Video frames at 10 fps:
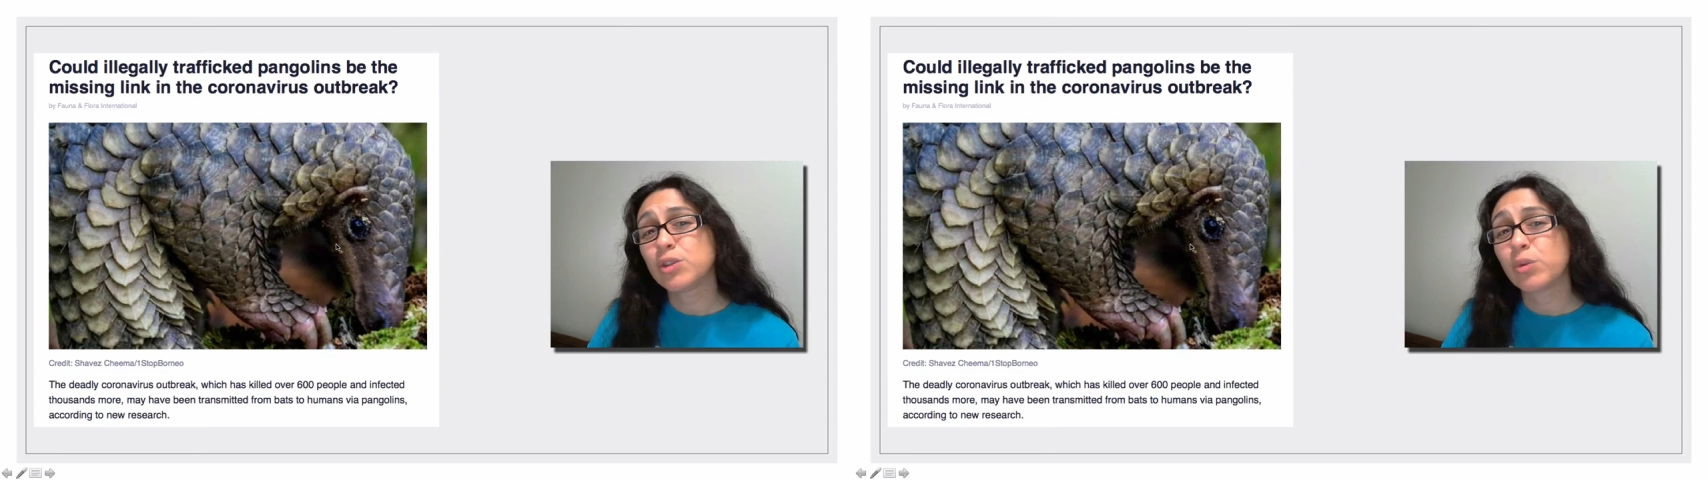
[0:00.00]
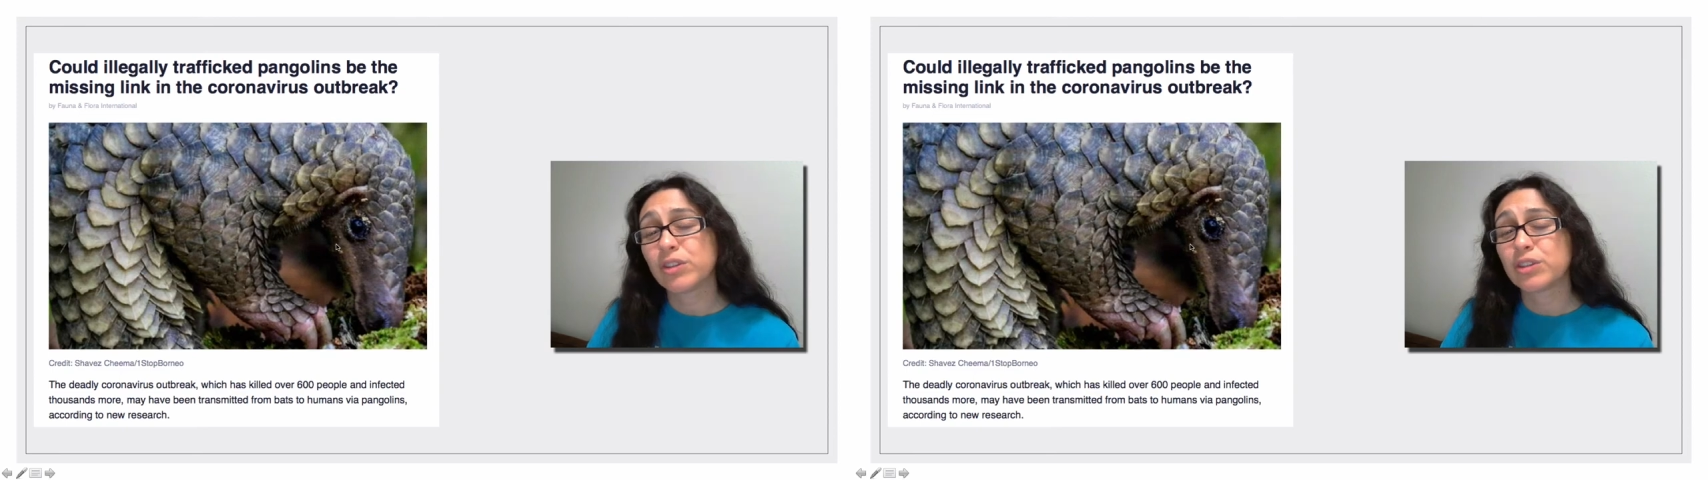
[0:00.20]

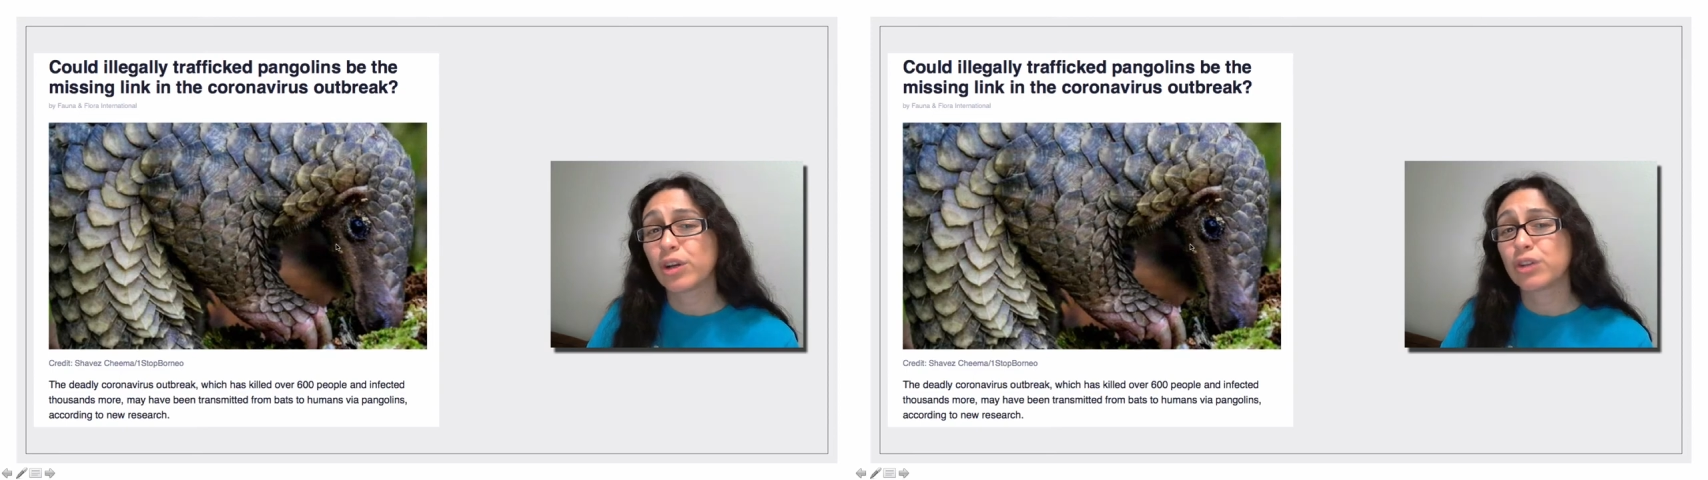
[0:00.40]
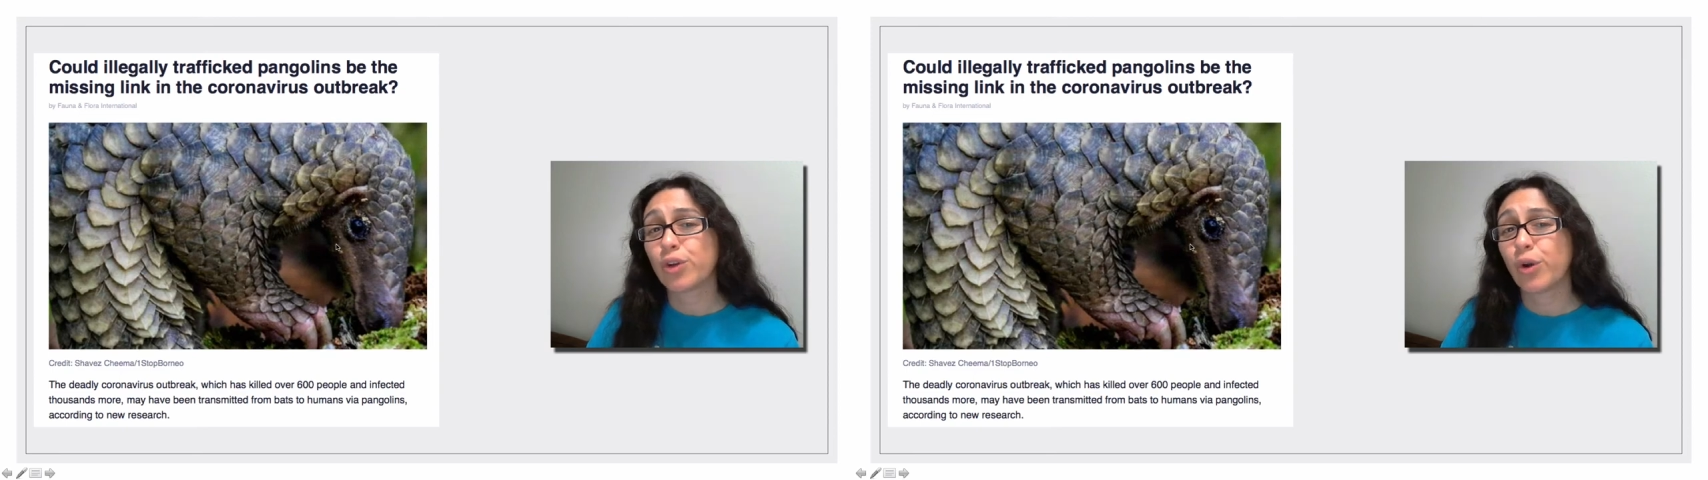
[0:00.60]
to where the
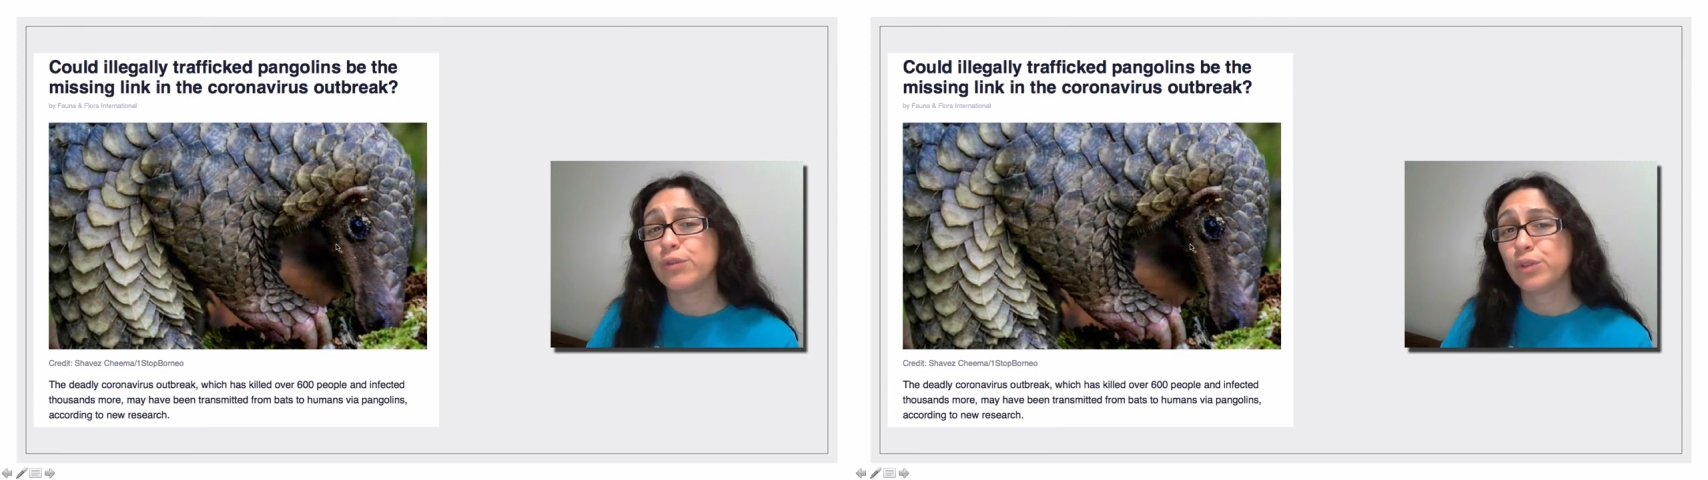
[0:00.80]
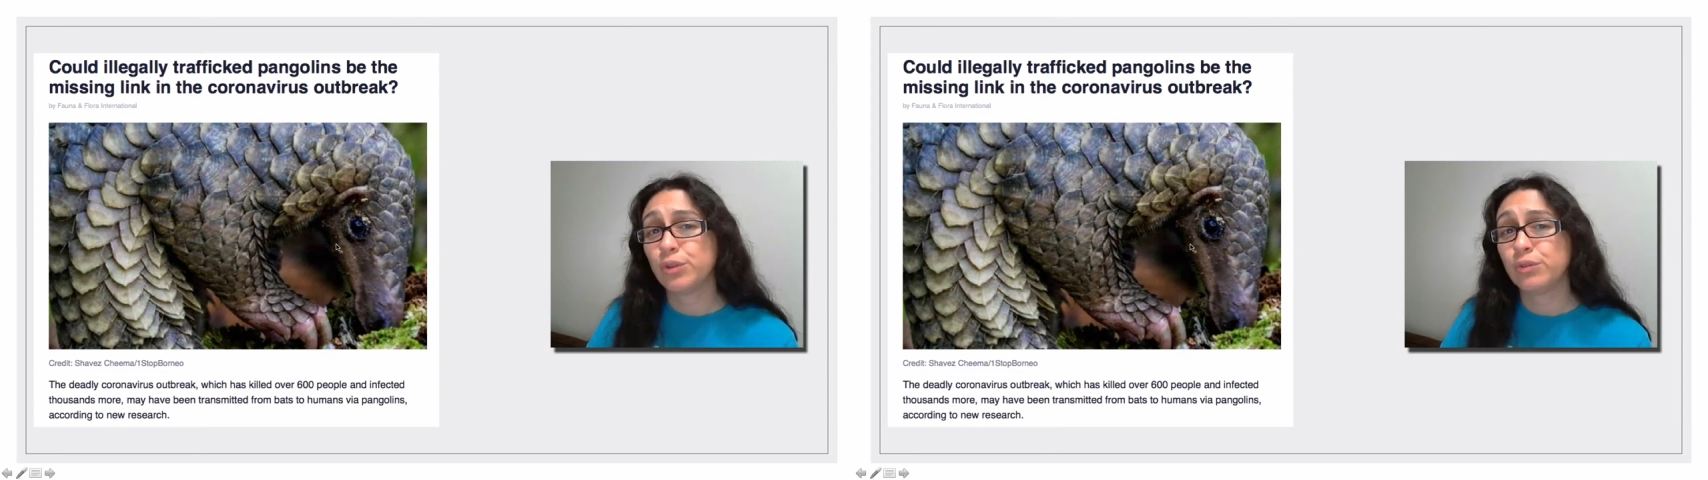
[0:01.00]

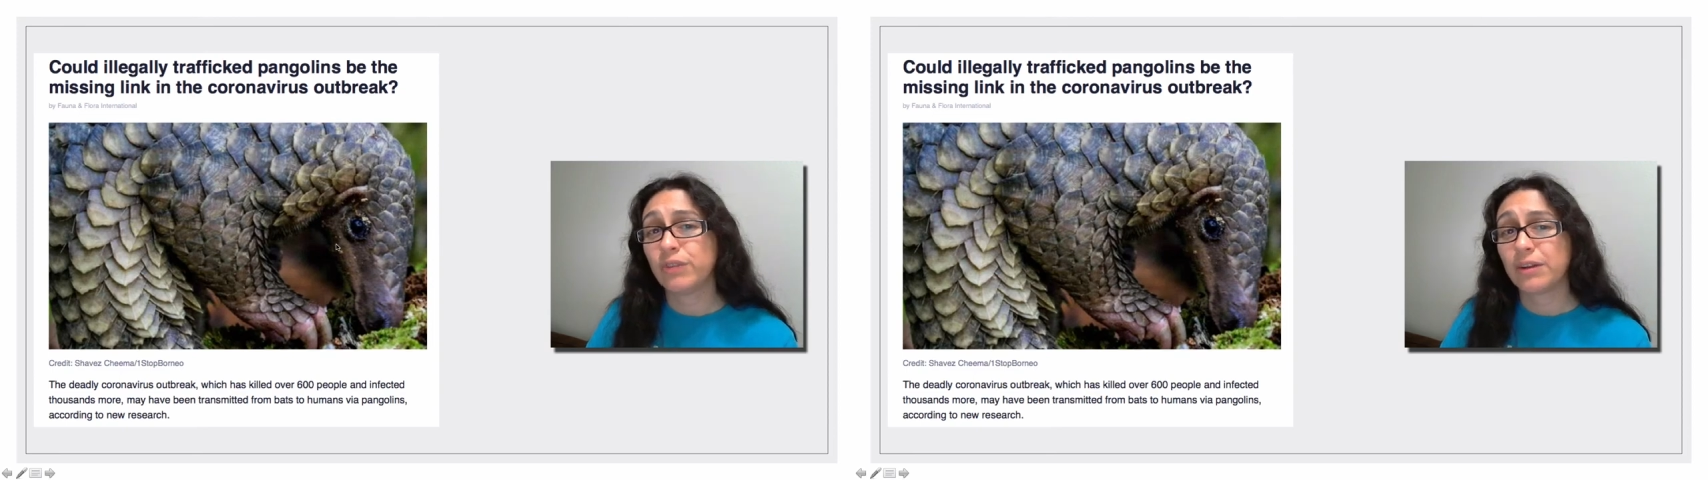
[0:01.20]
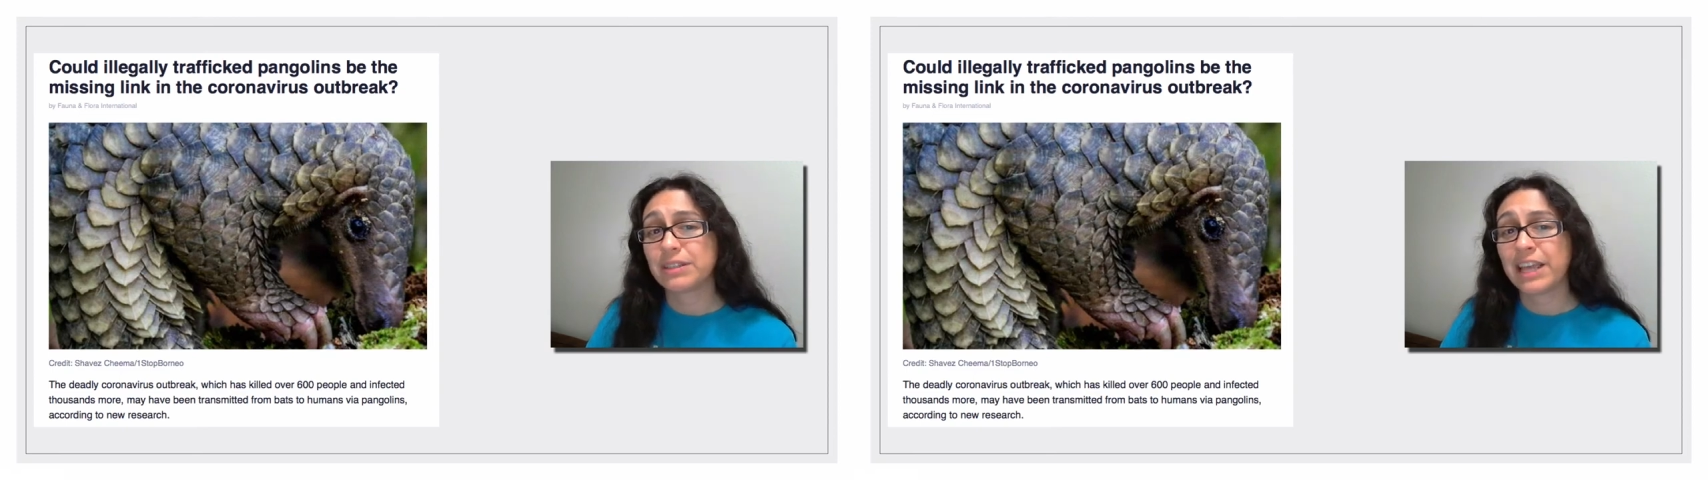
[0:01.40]
SARS-CoV-2
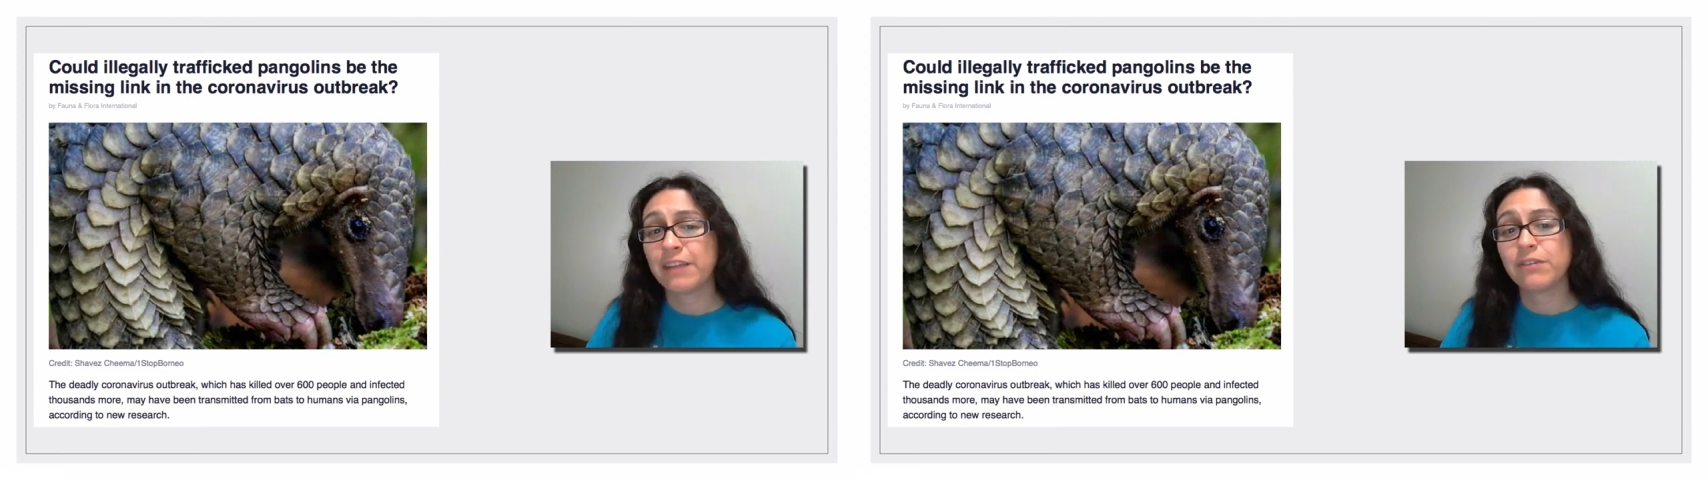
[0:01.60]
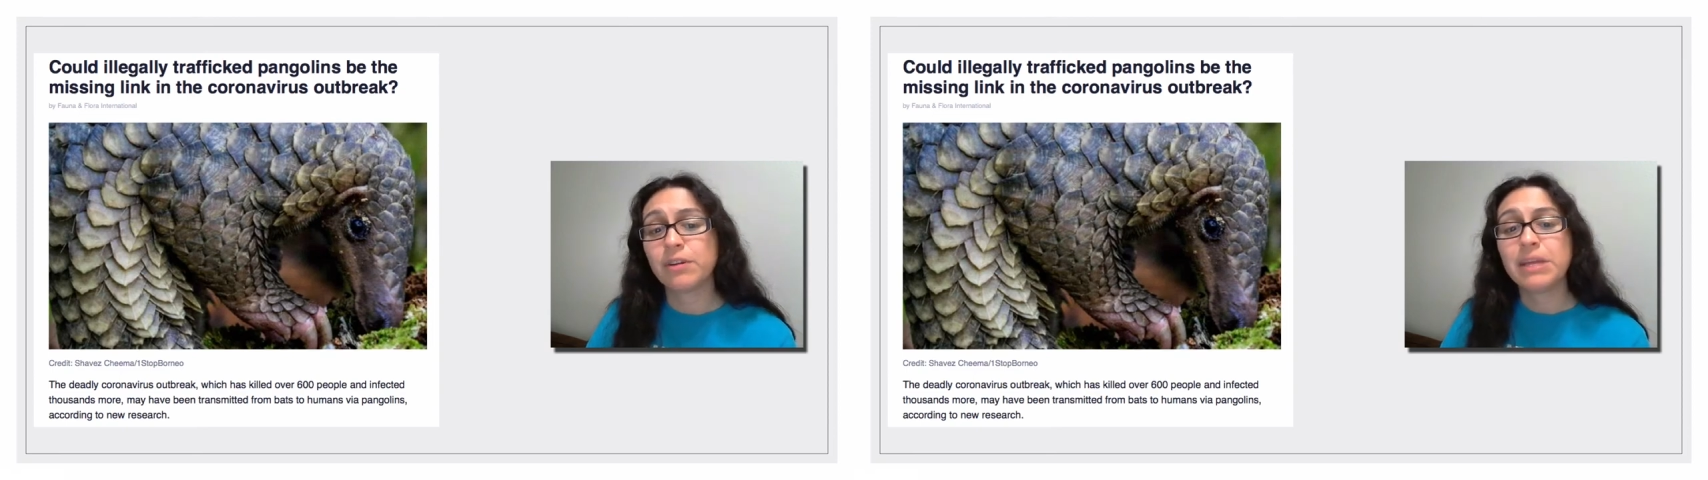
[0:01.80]
virus
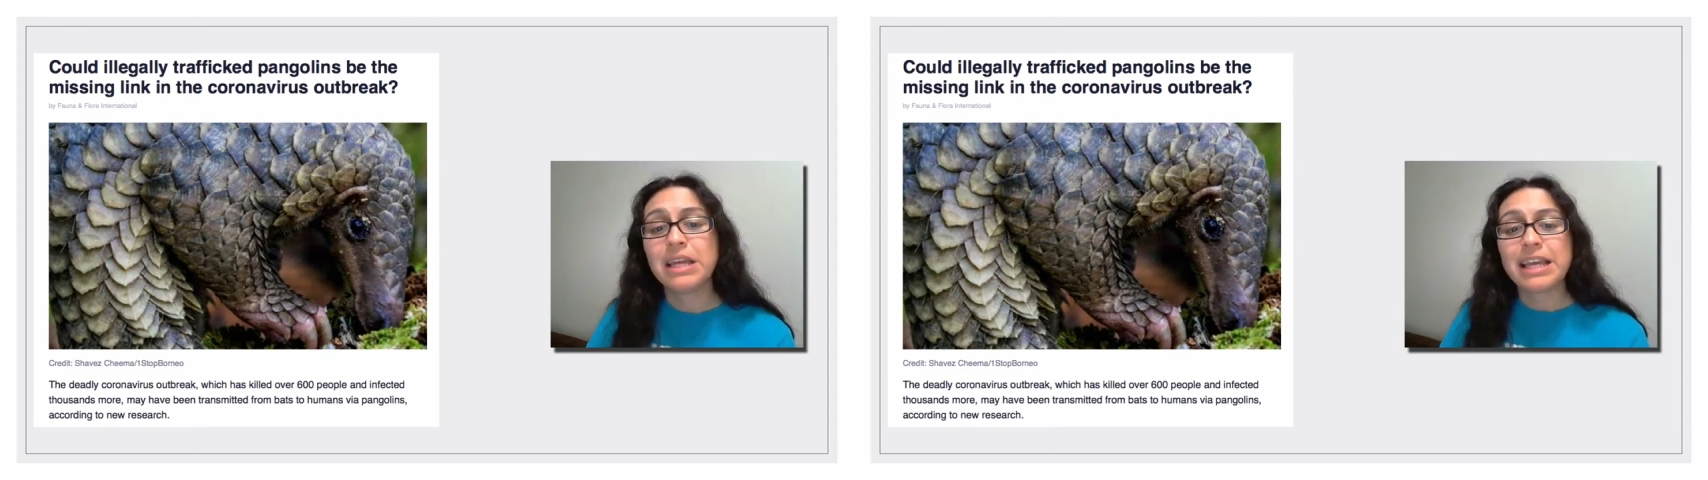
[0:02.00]
came from